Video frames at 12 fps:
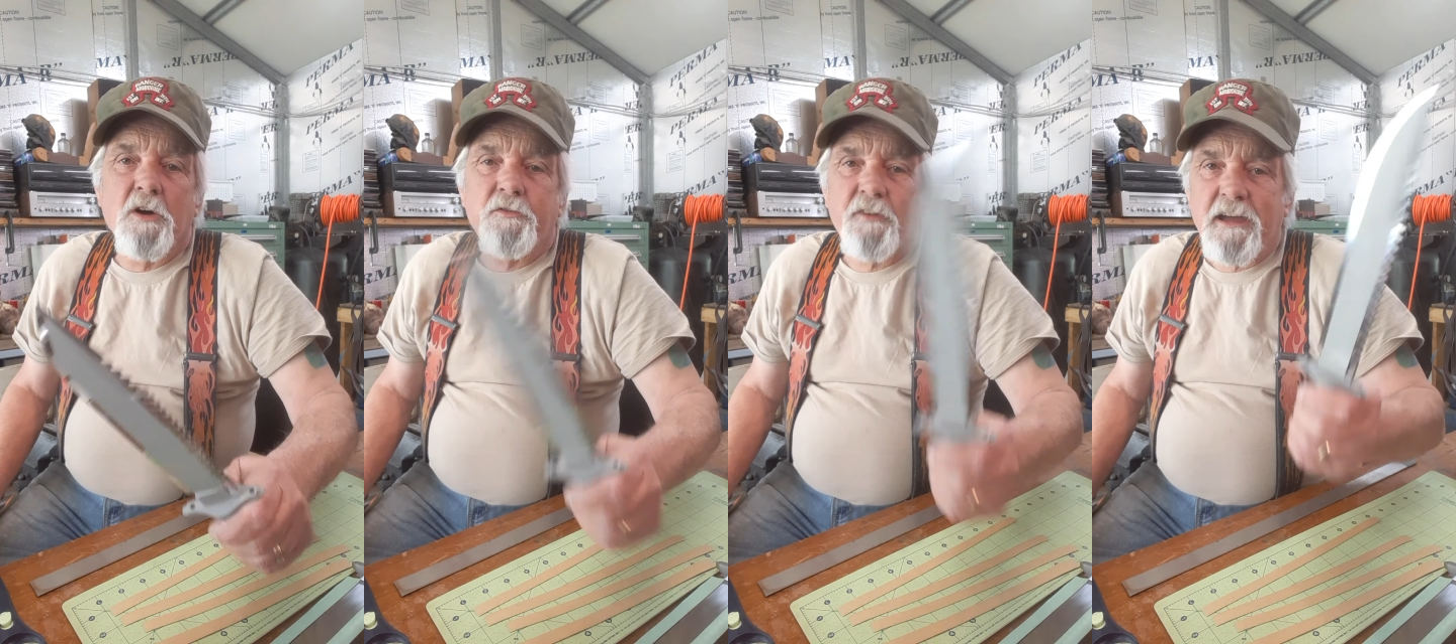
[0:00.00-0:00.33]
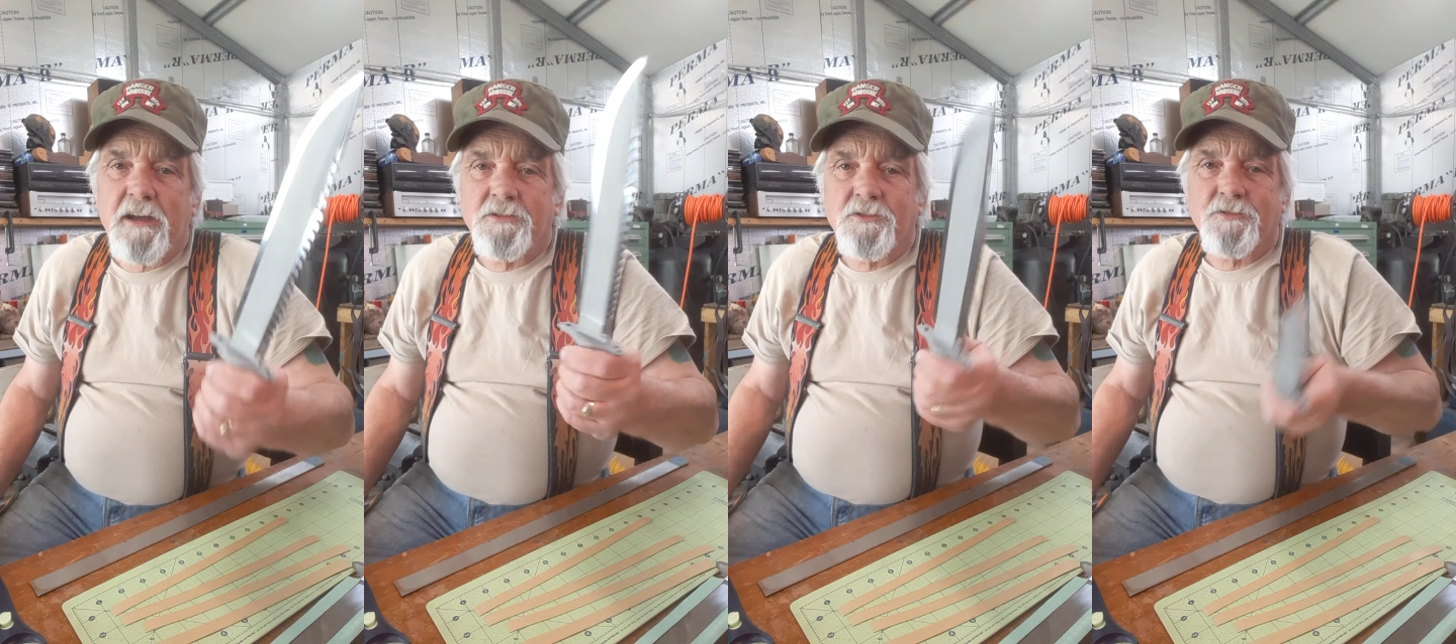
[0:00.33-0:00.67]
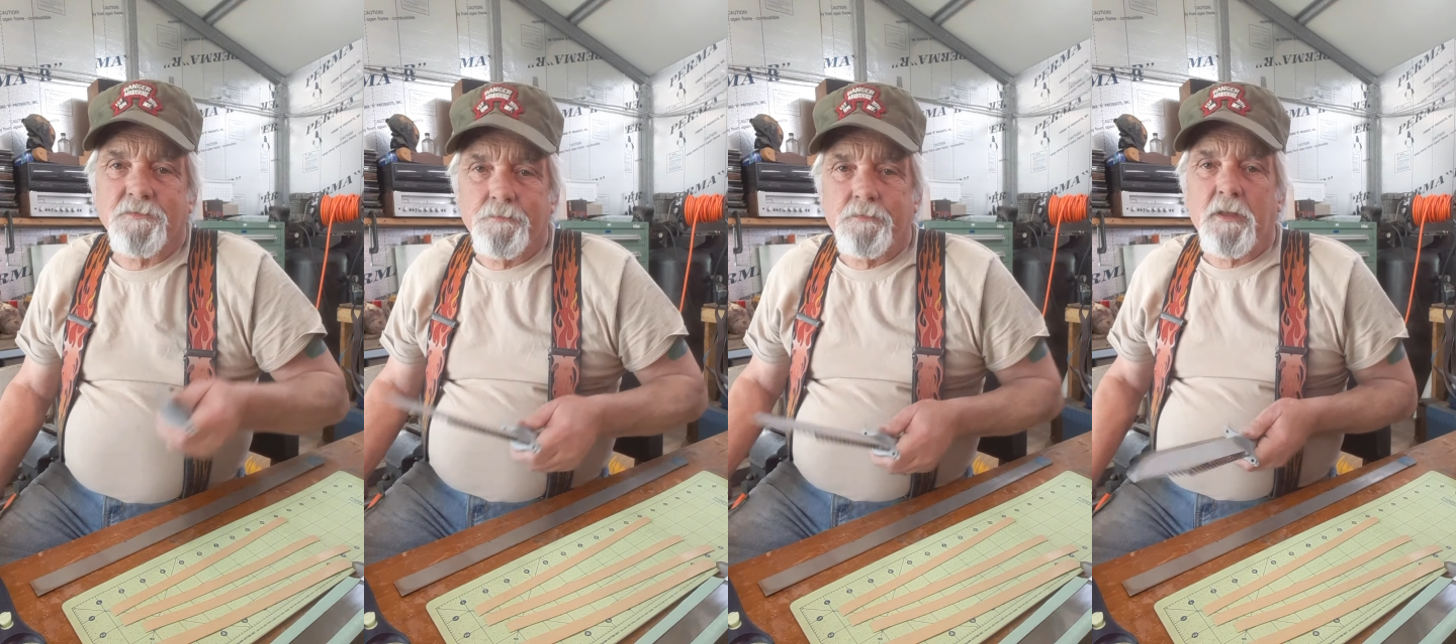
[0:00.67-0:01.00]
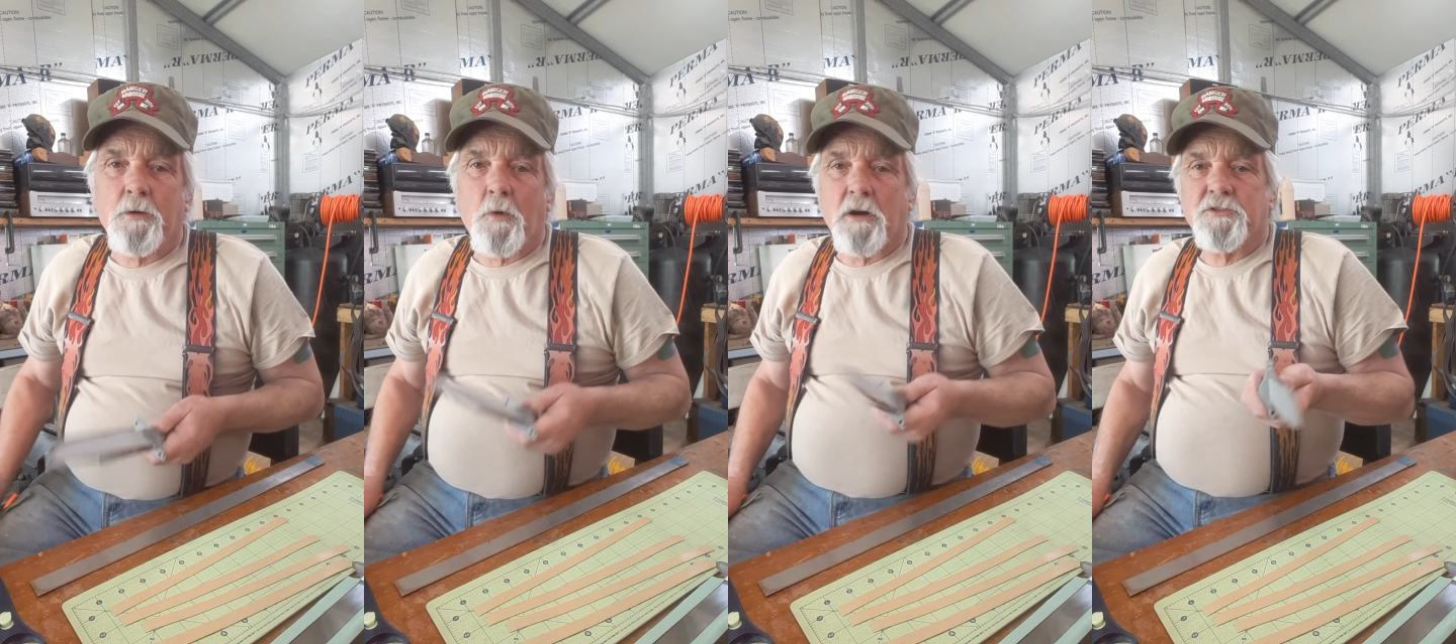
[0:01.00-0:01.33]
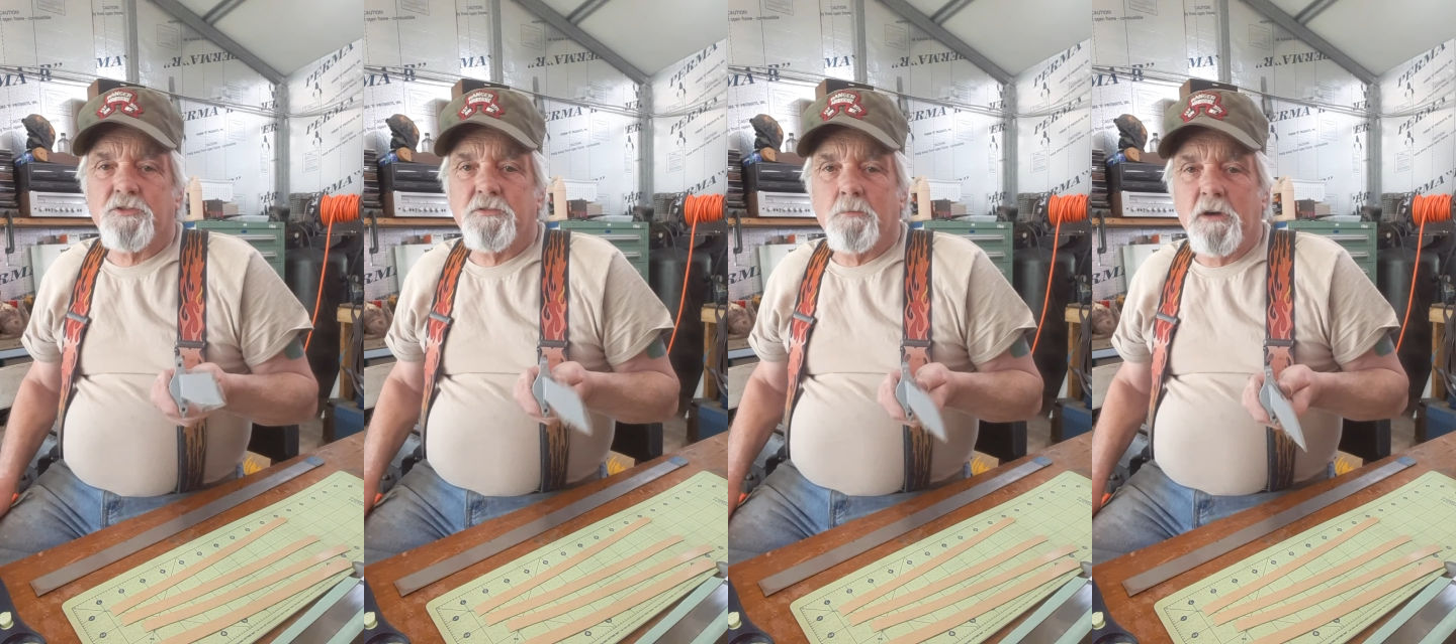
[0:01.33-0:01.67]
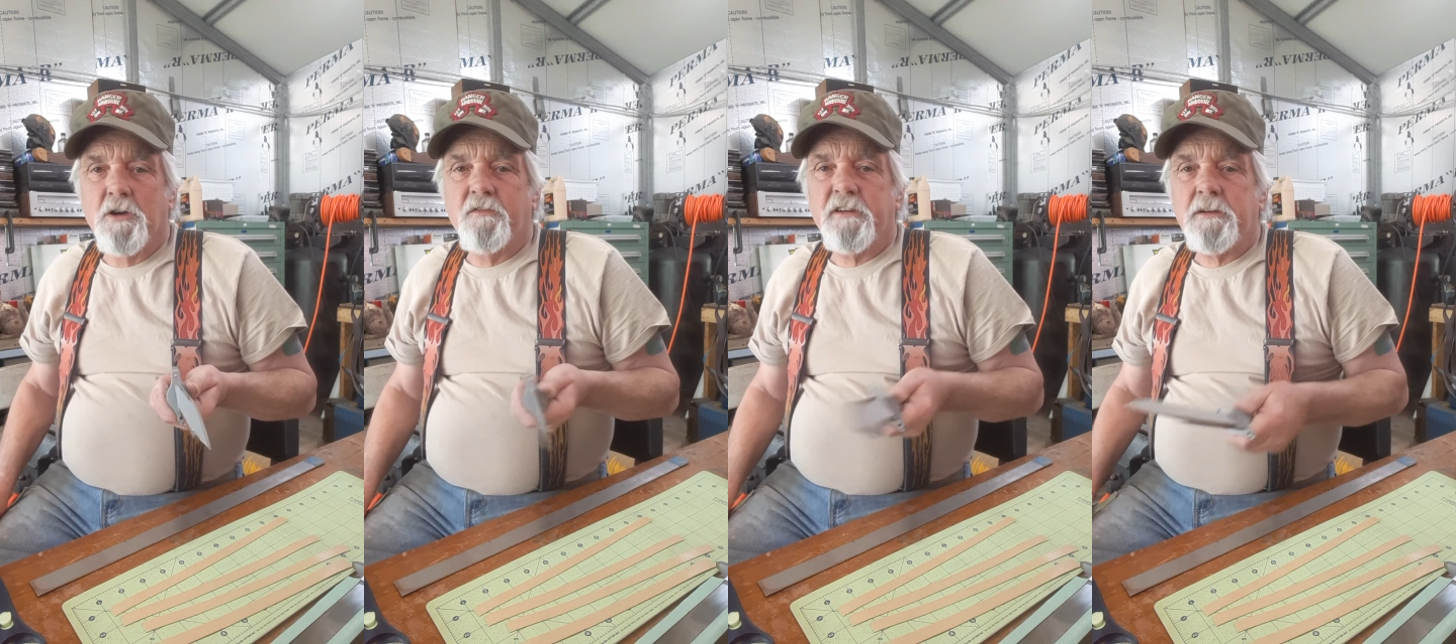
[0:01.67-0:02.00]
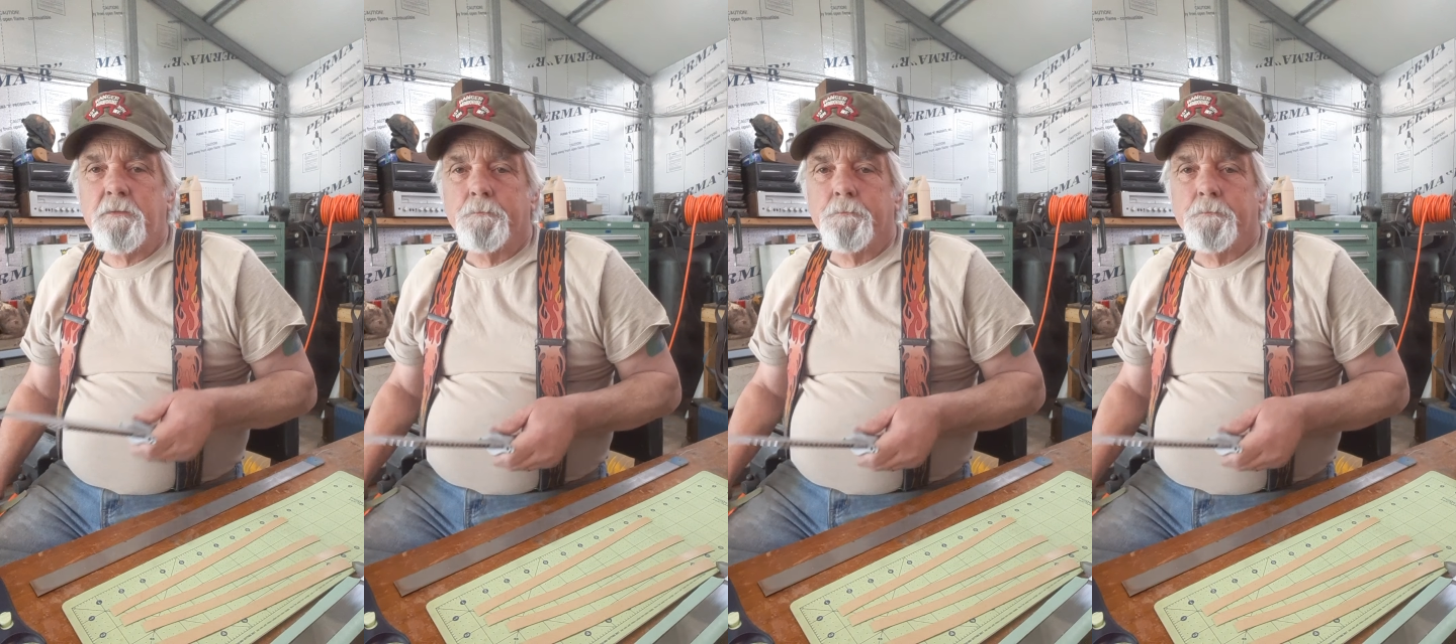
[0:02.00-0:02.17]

fans that watched the movie,